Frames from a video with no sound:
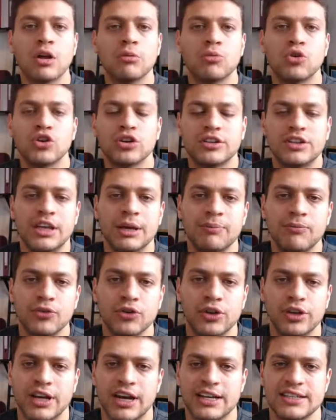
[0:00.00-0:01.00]
more tip for
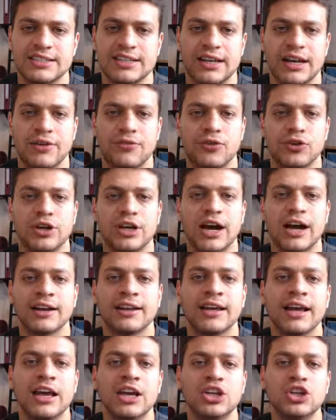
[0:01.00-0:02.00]
you guys that I
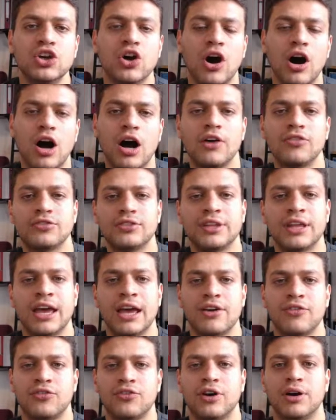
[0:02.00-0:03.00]
forgot: you often
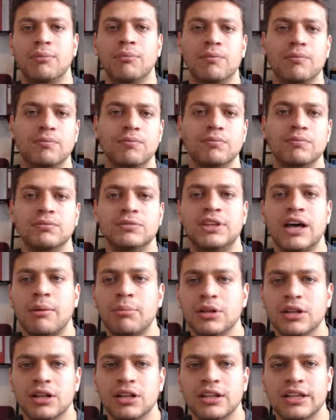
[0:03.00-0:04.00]
have
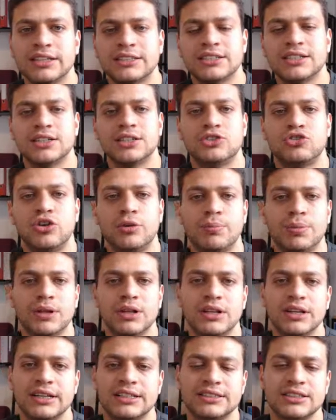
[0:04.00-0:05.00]
double elixir, triple
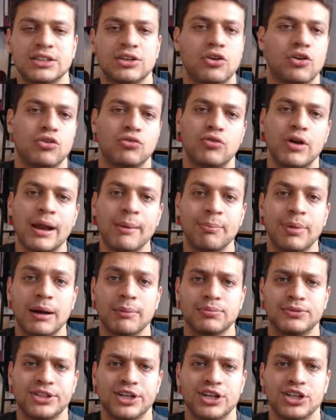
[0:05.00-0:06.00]
elixir or ramp
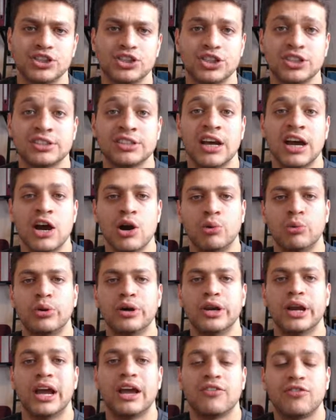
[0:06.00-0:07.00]
up challenges where
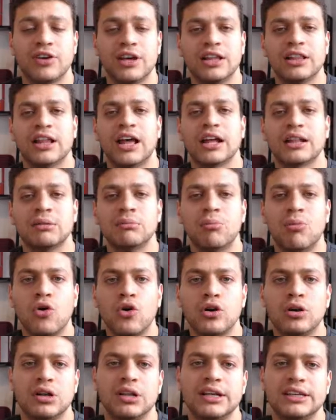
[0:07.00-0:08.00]
you have a lot
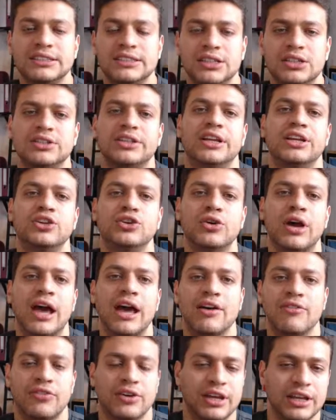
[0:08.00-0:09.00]
more elixir than you
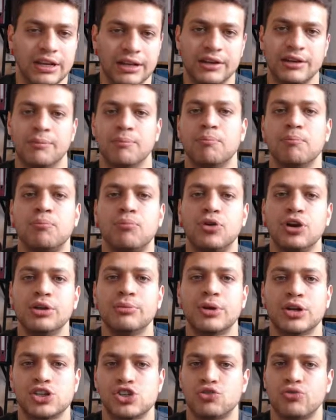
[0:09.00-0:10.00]
have in a pretty
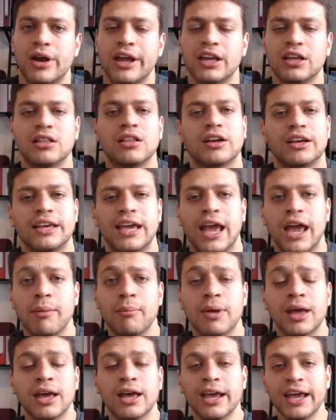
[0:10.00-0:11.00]
much regular
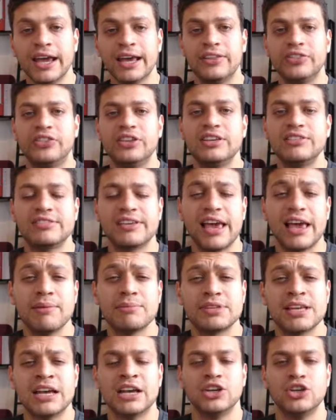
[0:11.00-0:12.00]
game. In these
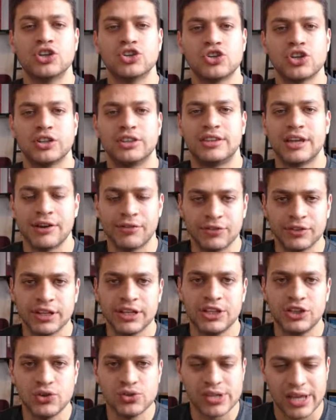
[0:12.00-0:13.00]
games you should definitely
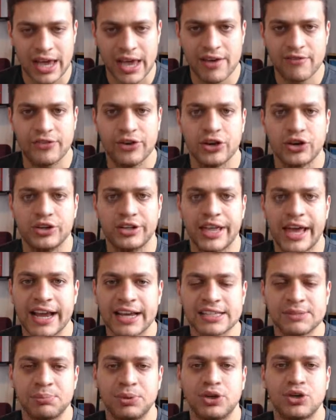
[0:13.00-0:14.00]
use heavier
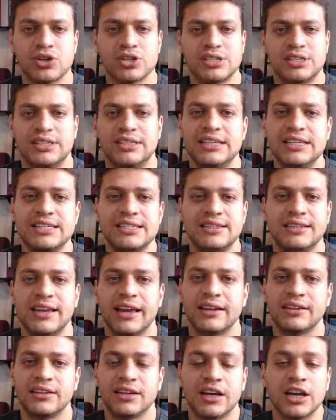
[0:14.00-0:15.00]
decks because these
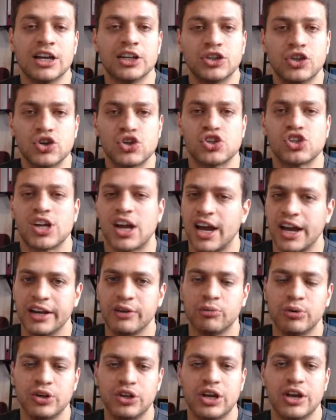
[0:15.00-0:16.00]
tend to shine
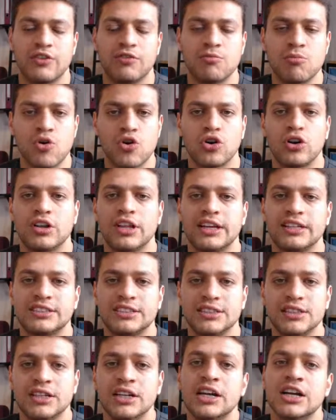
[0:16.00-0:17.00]
when you have more
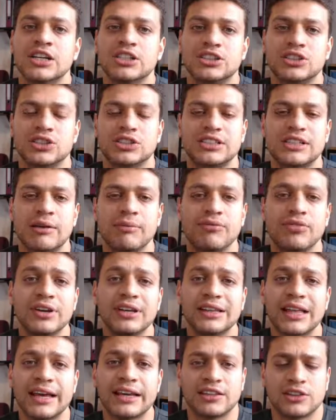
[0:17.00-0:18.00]
elixir. So something
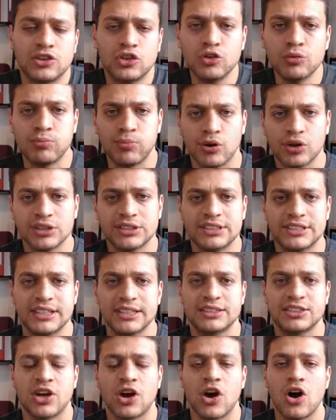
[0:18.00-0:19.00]
like
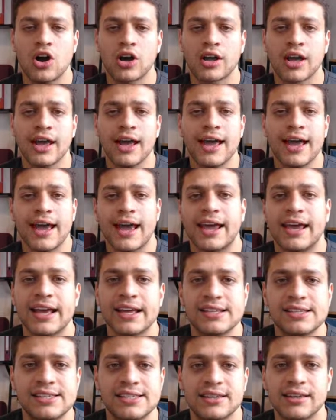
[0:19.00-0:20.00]
2.6 Hawk
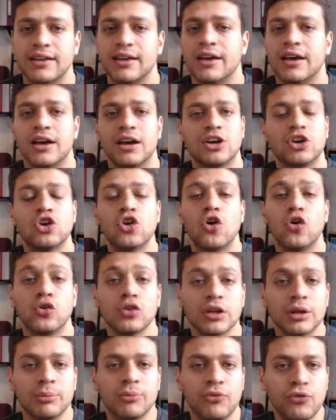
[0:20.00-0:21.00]
against a
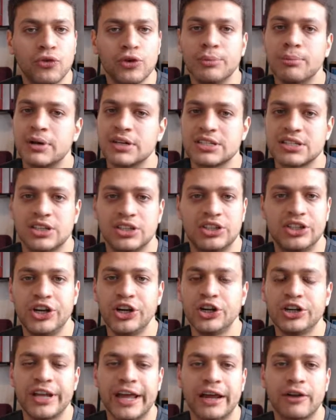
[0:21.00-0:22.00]
Golem 3
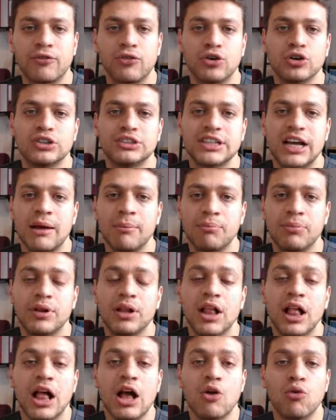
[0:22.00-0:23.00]
Musketeer deck, for
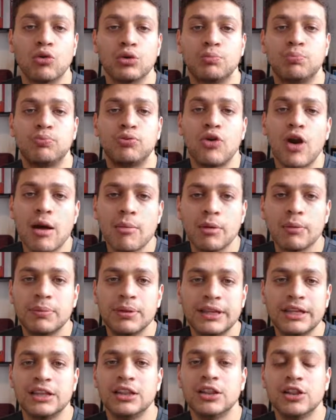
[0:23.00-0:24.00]
example, would
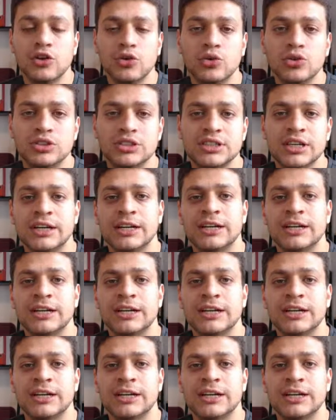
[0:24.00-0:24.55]
probably lose